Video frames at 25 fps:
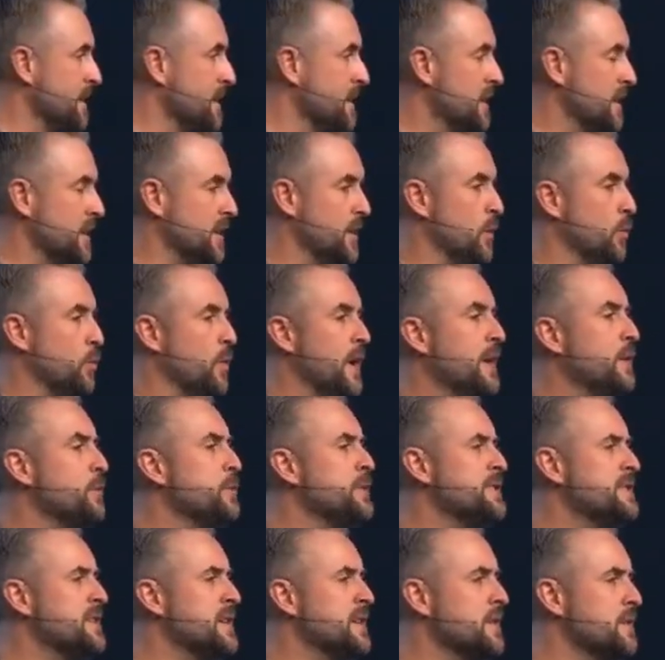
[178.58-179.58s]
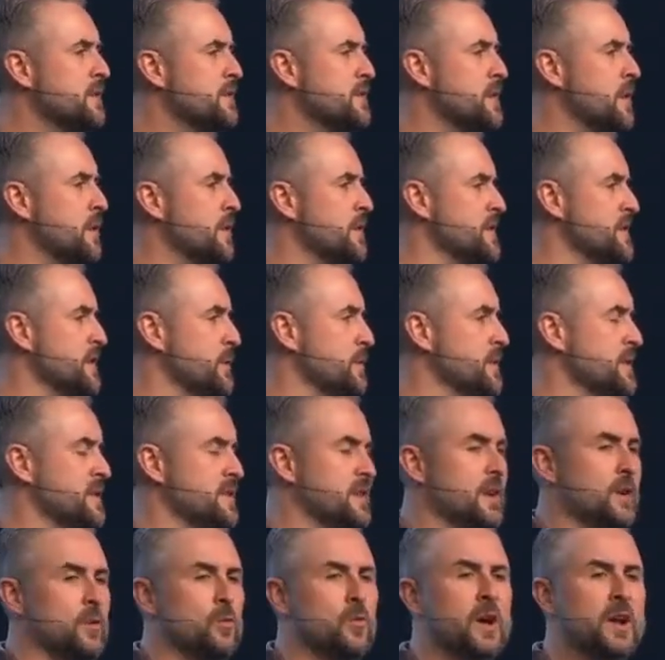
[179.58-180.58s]
You know, why do we sing the songs that we
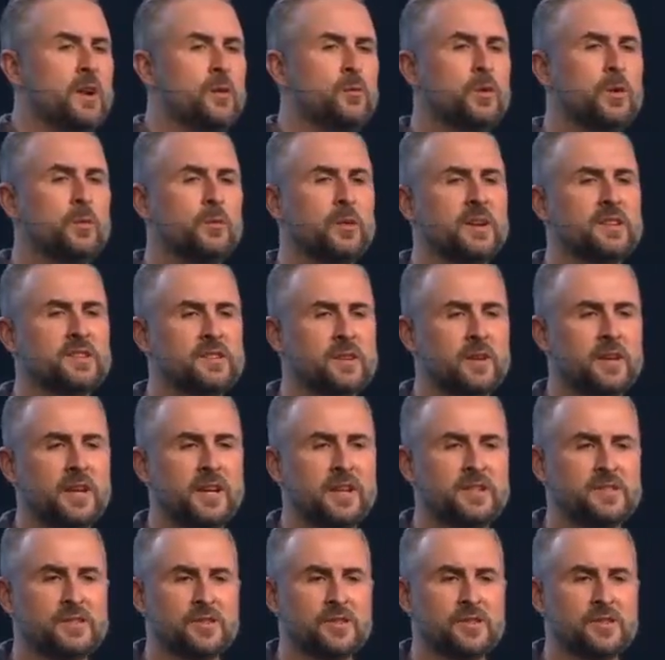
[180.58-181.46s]
sing? Why do we raise our hands